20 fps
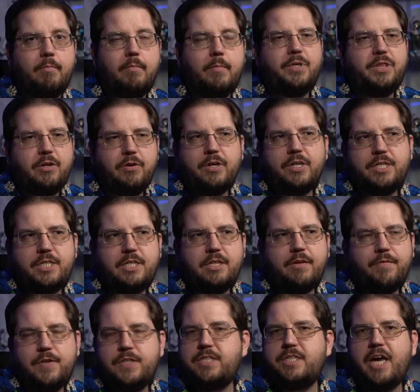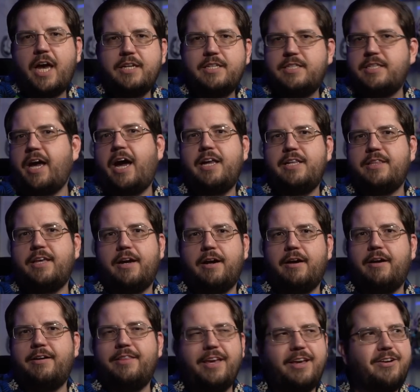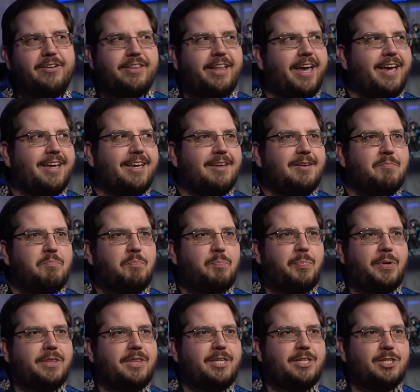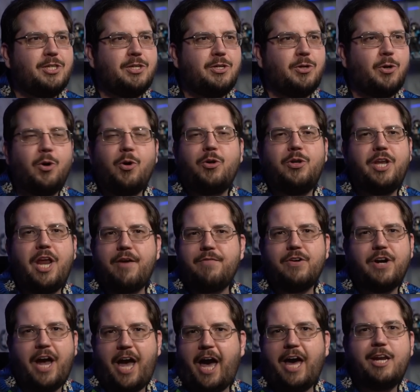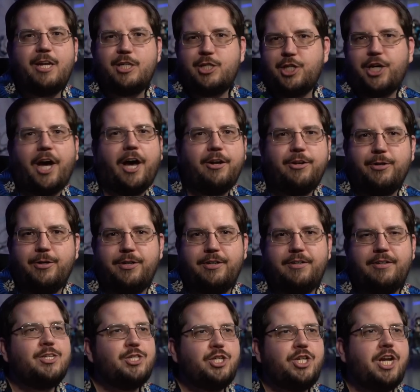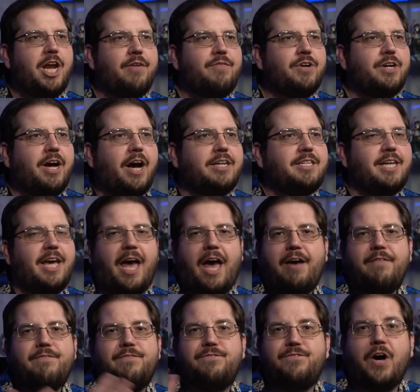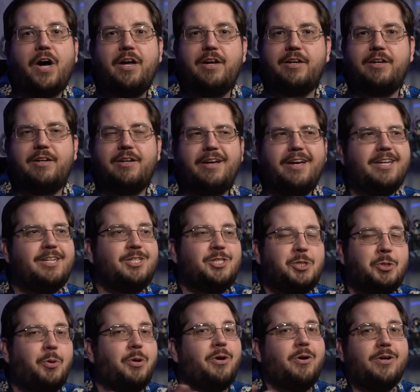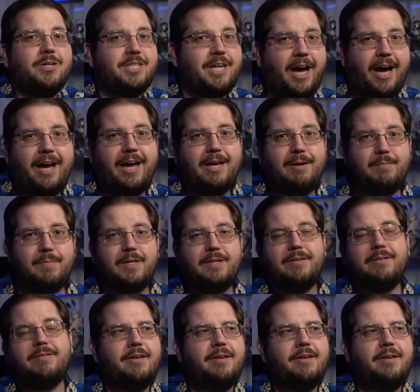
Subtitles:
But there is still a sad side there that you're like, but this girl never had a childhood. She never got to have fun, enjoy her time.